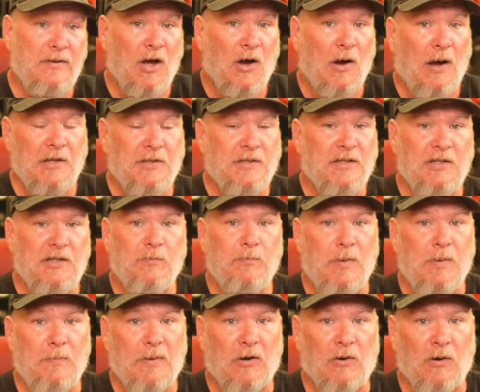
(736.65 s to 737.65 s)
No, I think you'll
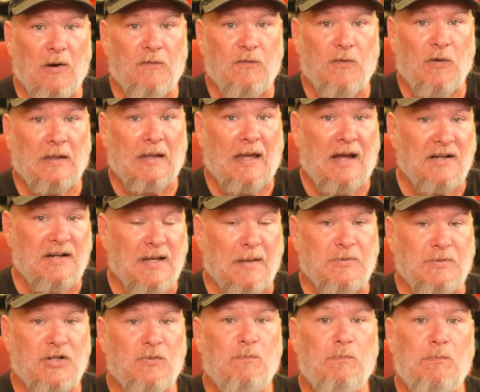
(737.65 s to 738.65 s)
be better off a lot of
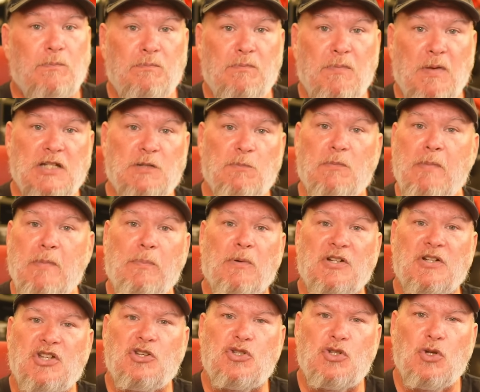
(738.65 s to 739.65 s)
times. So remember,
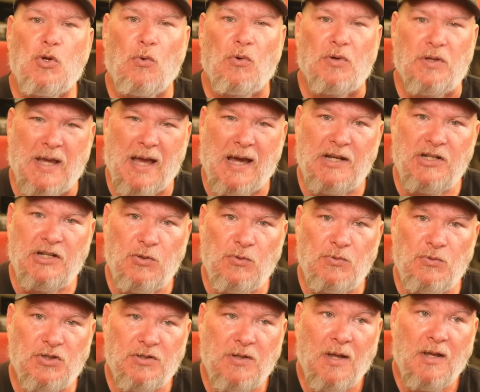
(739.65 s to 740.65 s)
it's a tool. You got to
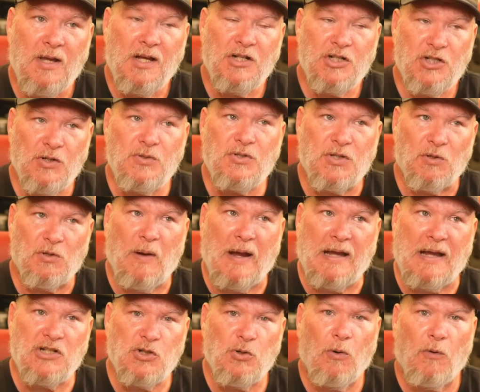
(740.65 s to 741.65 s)
choose, choose the
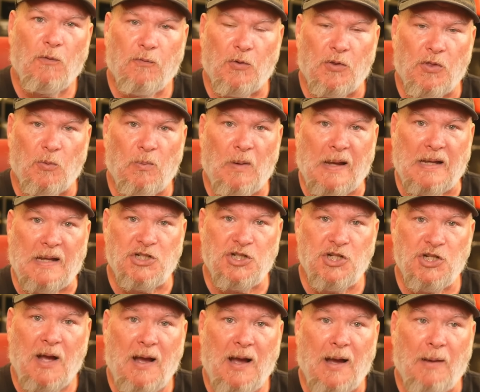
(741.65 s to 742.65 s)
right tool for the right
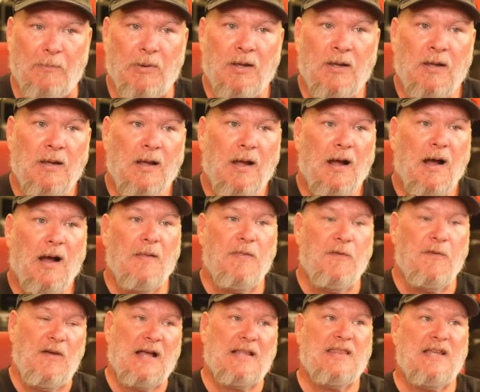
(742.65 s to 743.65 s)
job. Uh,
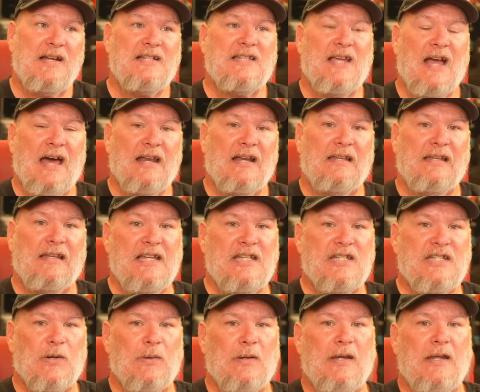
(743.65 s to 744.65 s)
the fact that it's got a
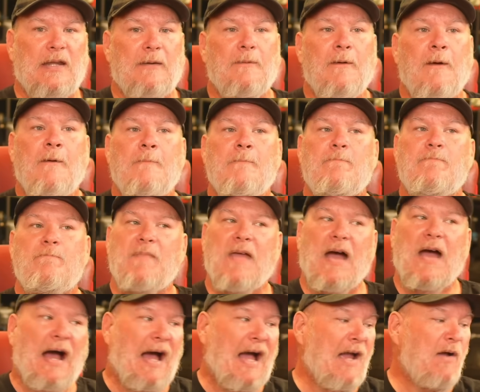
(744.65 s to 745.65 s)
laser in it,
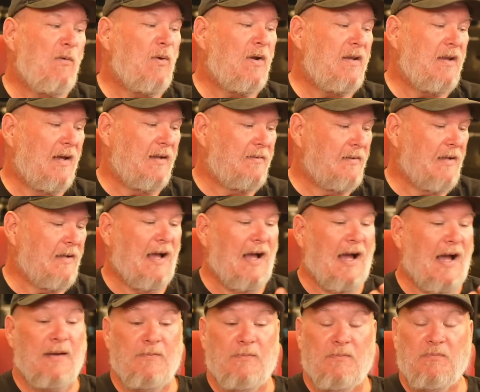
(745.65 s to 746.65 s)
I would not.
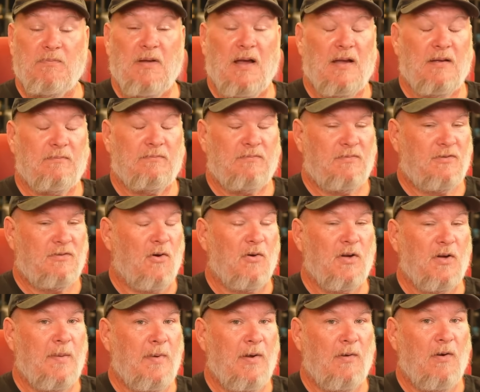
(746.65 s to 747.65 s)
I
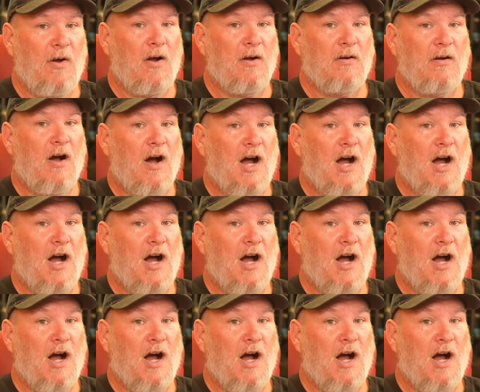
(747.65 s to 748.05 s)
don't get me wrong.